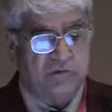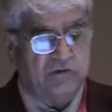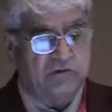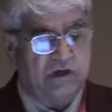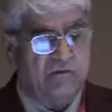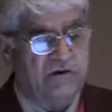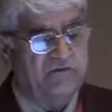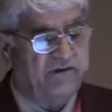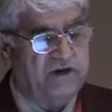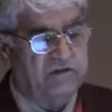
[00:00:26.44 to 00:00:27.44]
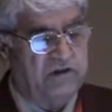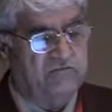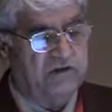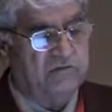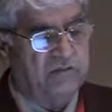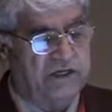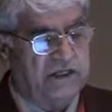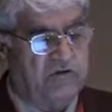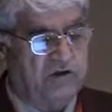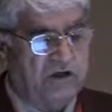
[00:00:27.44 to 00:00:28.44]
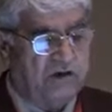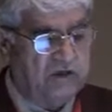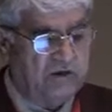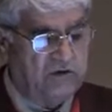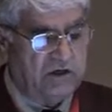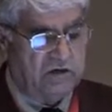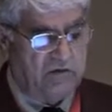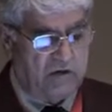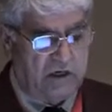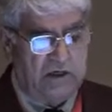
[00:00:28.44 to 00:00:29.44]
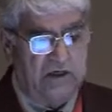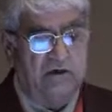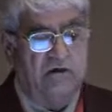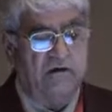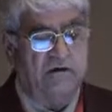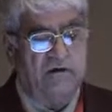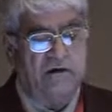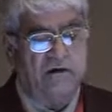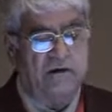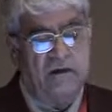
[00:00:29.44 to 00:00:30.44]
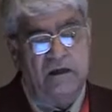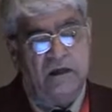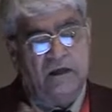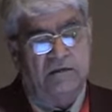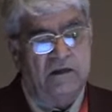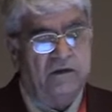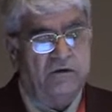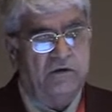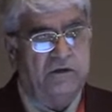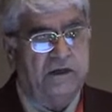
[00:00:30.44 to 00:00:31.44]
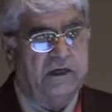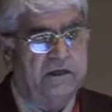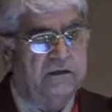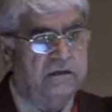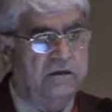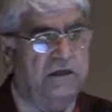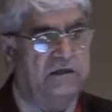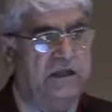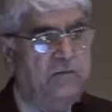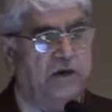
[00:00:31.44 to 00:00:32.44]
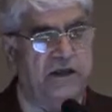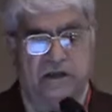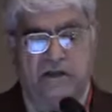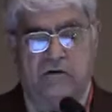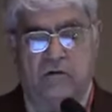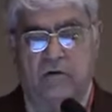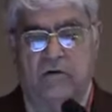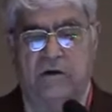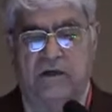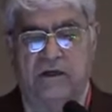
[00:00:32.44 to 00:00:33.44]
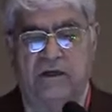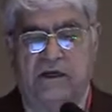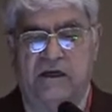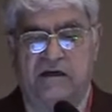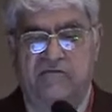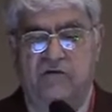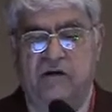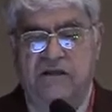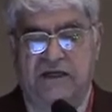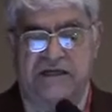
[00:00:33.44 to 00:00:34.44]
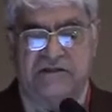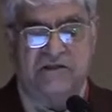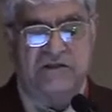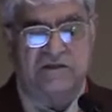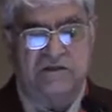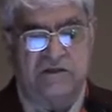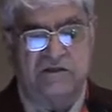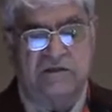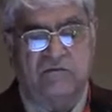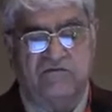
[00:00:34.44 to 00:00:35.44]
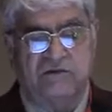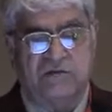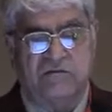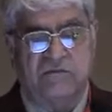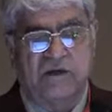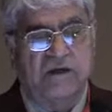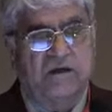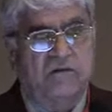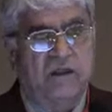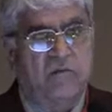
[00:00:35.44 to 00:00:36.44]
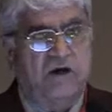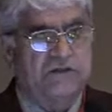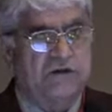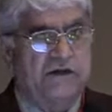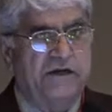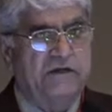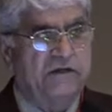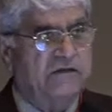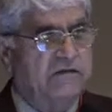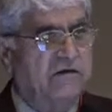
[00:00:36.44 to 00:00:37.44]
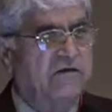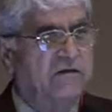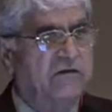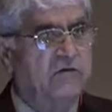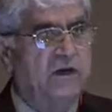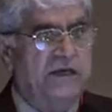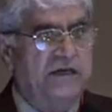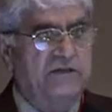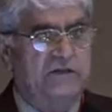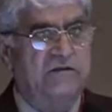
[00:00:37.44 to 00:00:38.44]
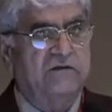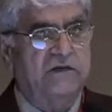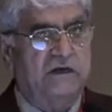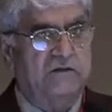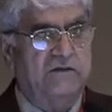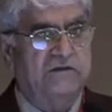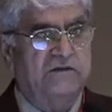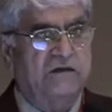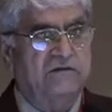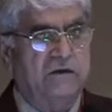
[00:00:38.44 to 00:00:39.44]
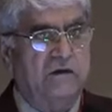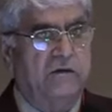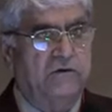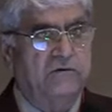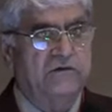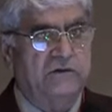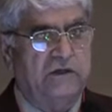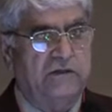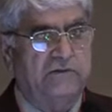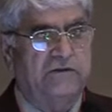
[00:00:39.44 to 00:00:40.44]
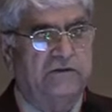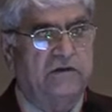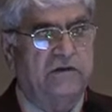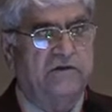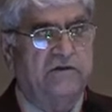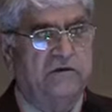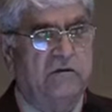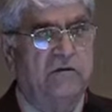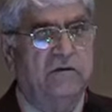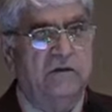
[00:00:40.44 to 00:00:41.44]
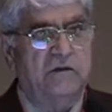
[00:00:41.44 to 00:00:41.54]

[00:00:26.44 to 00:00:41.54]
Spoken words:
prothrombin fragment 1, bicunine. I mean, you can go on and on and on. And then you look at that they play a role in nephrolithiasis. There are some of them, they modulate crystal nucleation, the others crystal growth, the others crystal